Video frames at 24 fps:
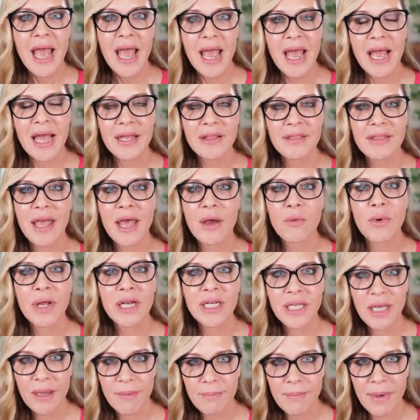and that
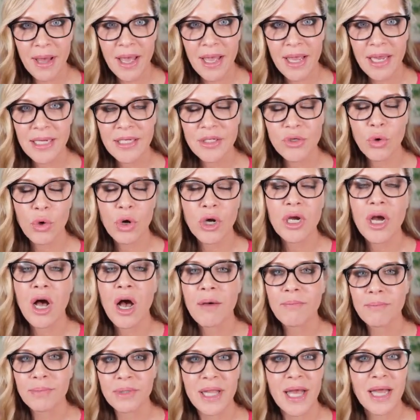when combined or
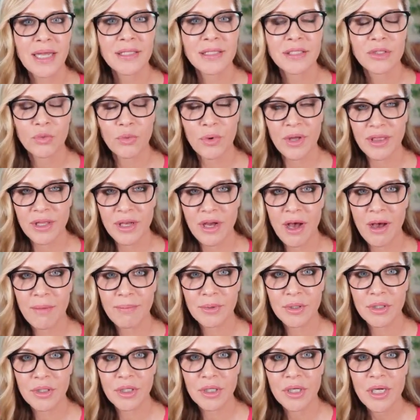complexed with
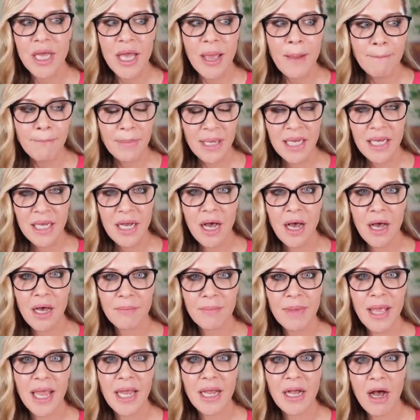copper
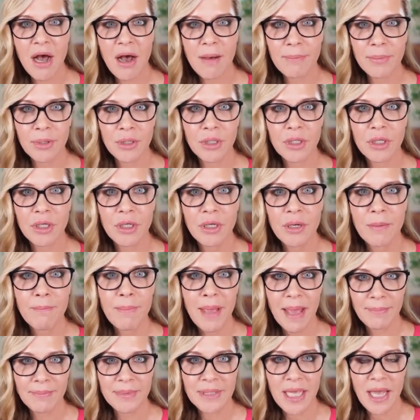become a copper
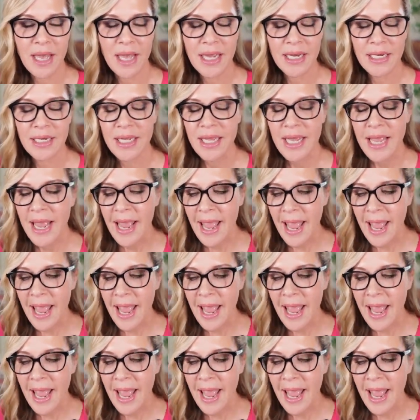peptide.